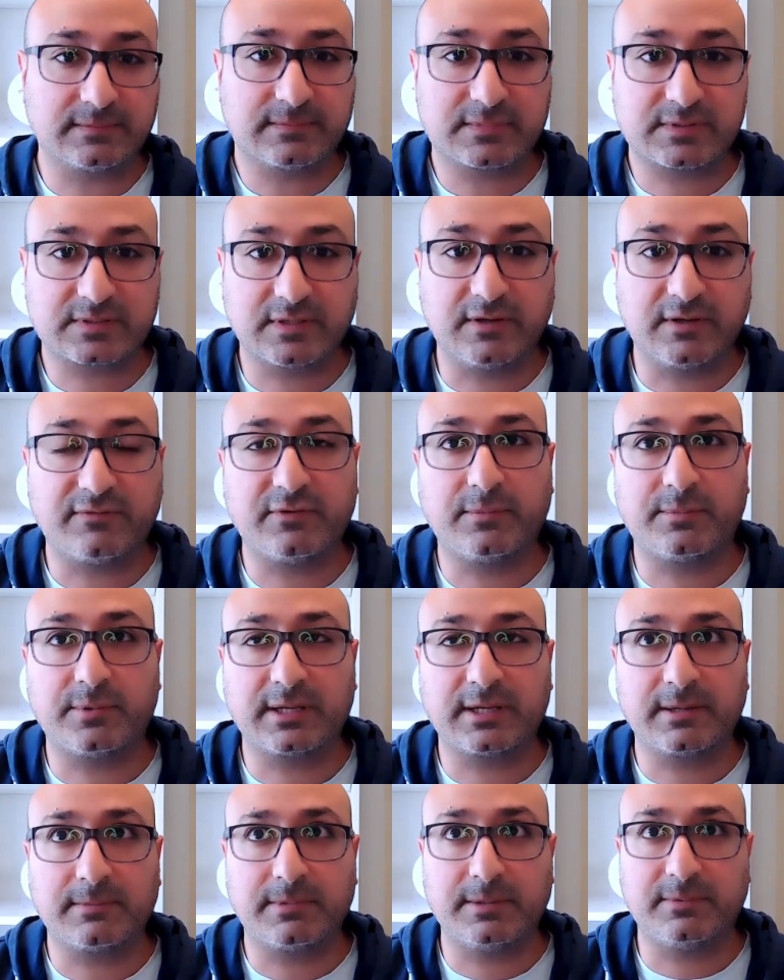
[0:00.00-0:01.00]
So if you're
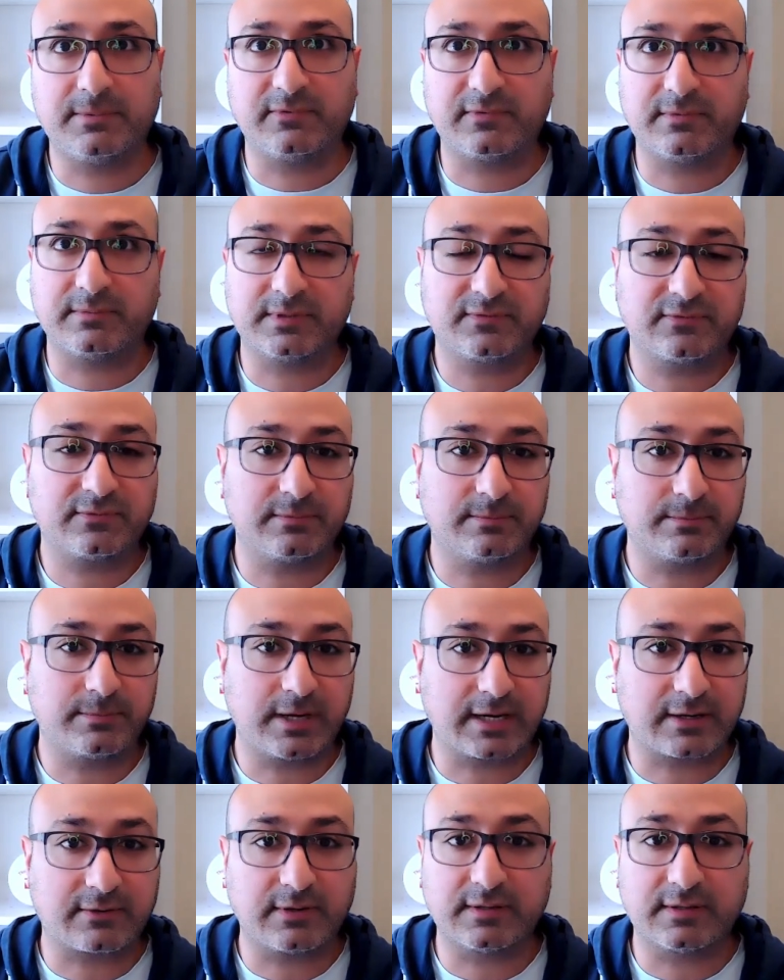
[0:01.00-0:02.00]
bringing people from different
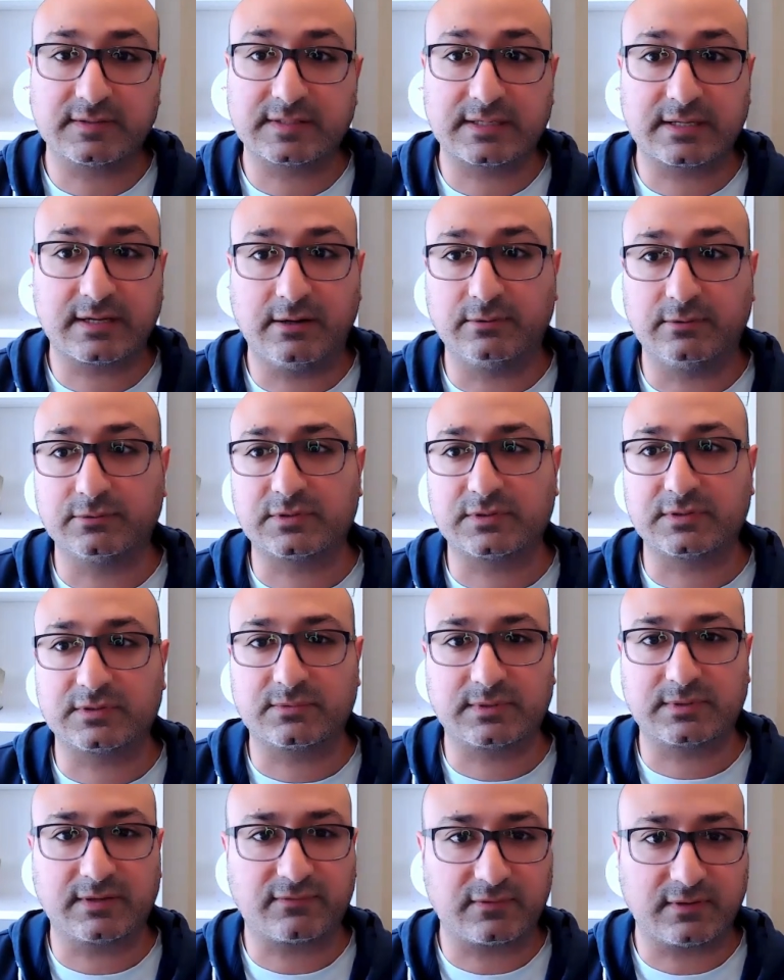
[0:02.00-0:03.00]
backgrounds and cultures
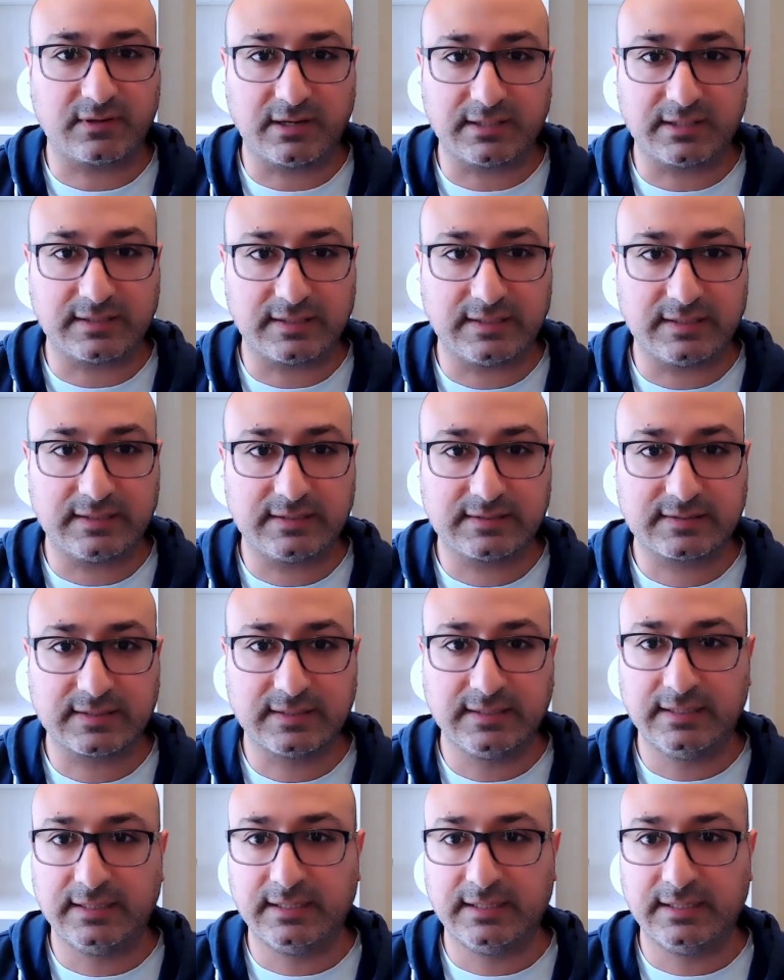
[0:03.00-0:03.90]
with different ideas,